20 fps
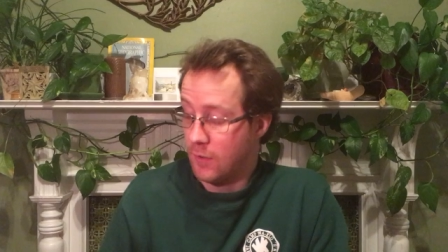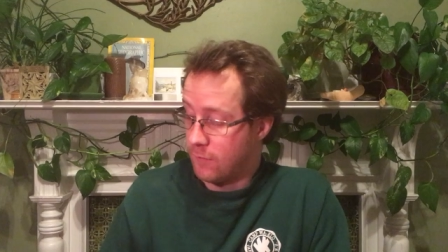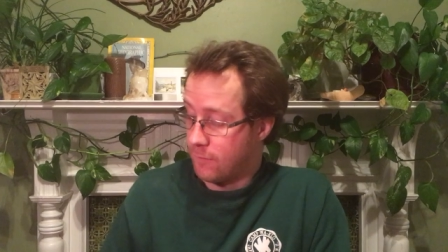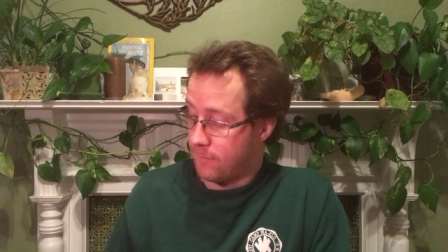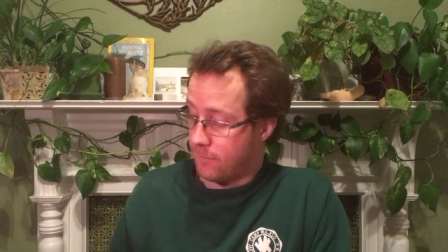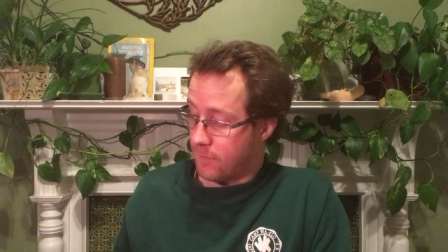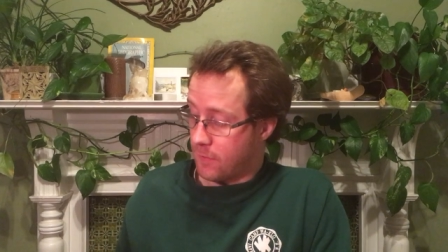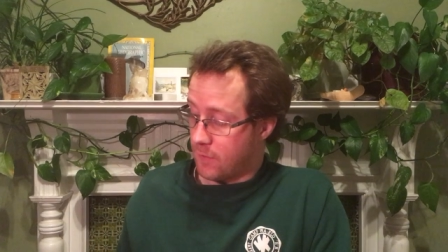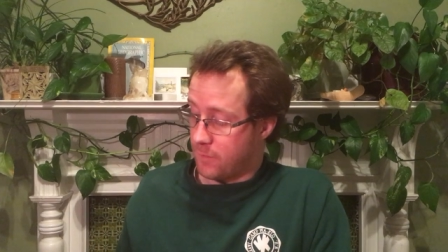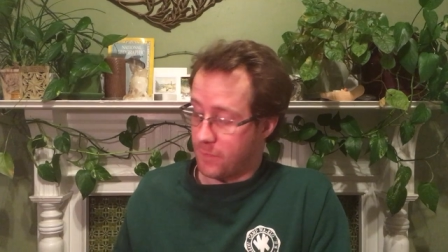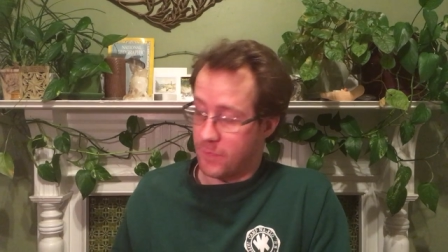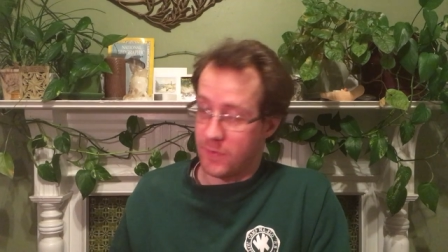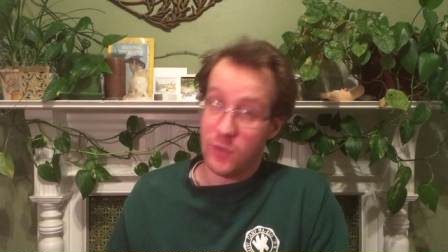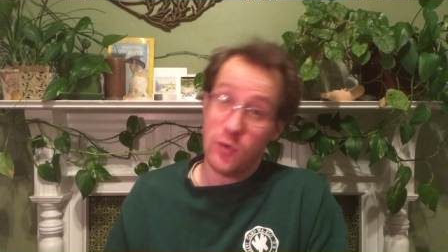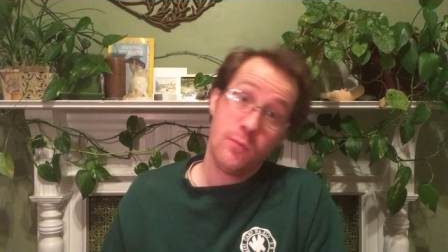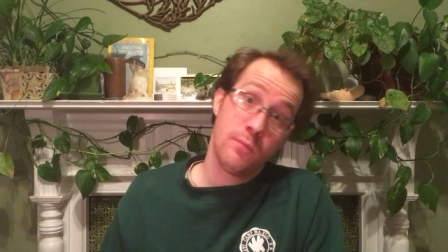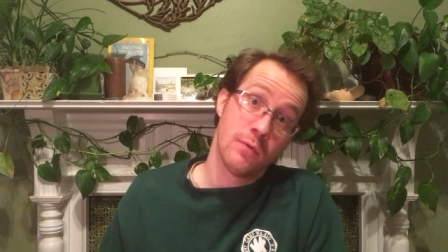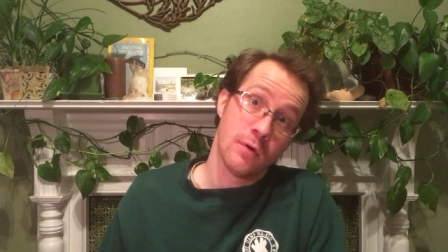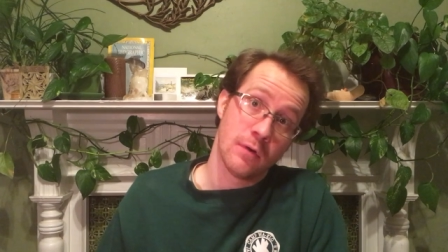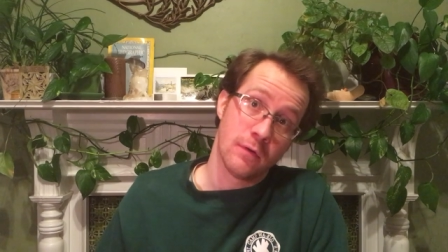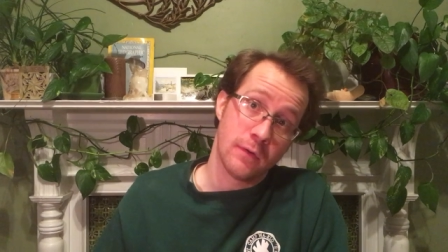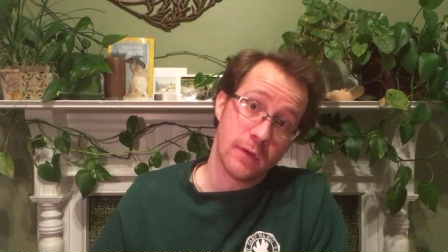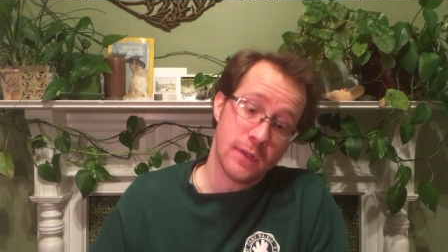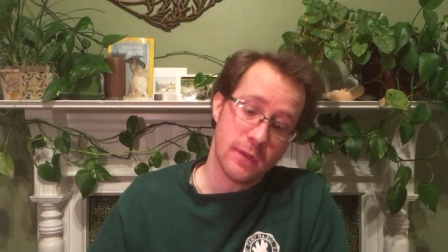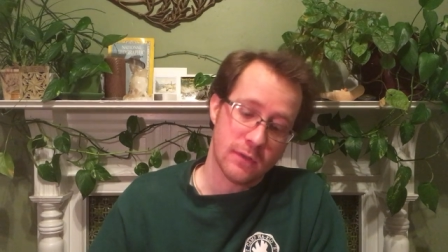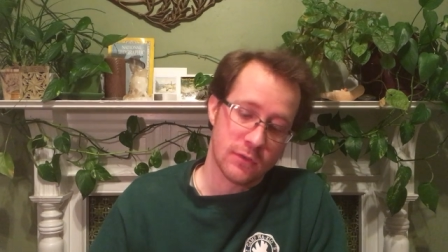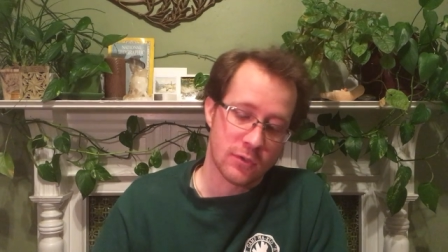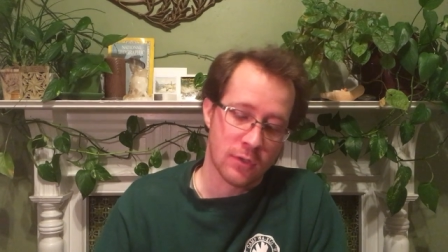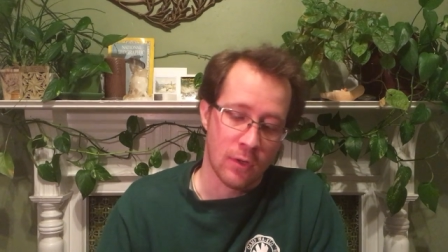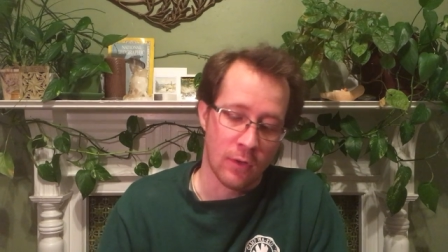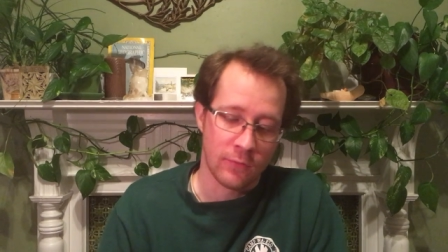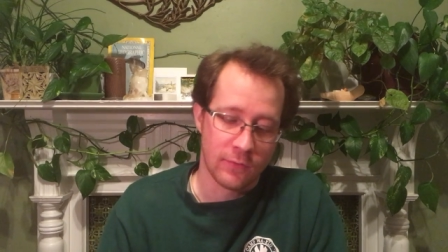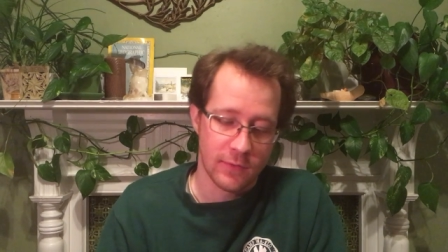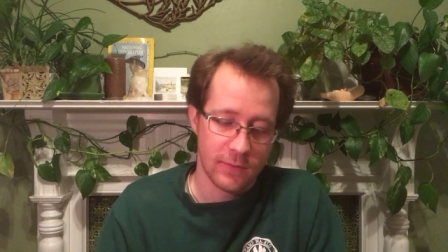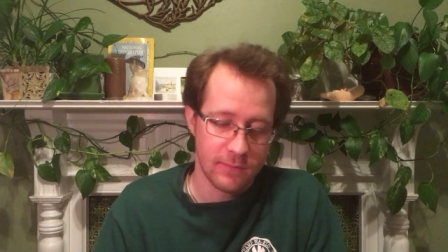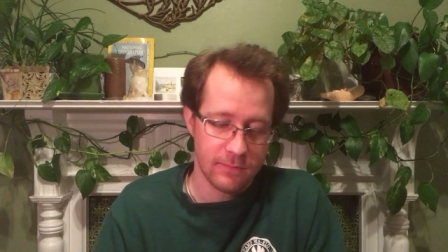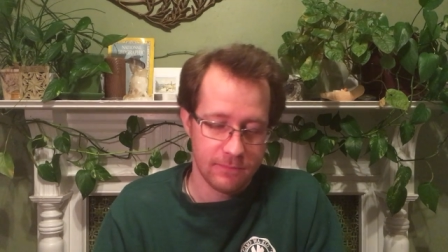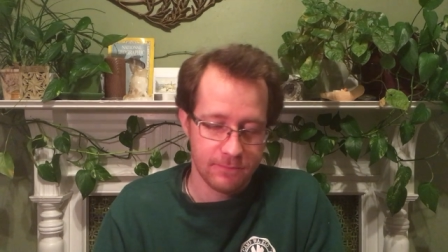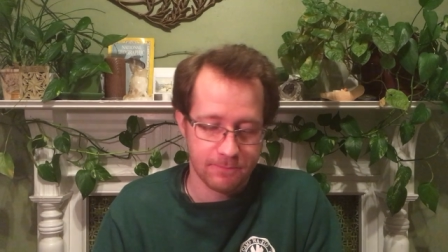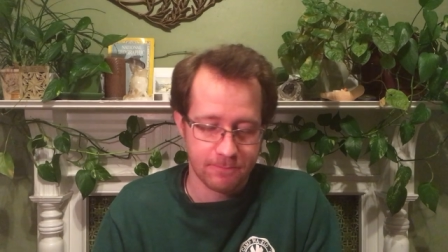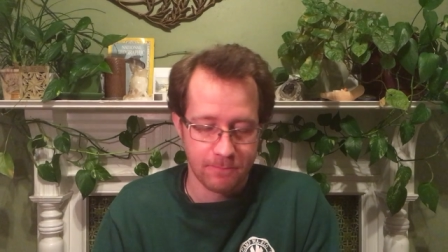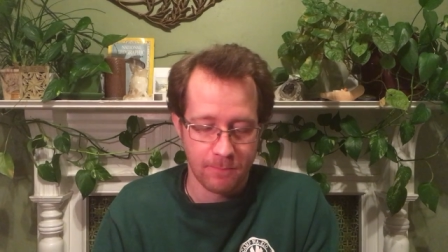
from the new brewery in Charlton.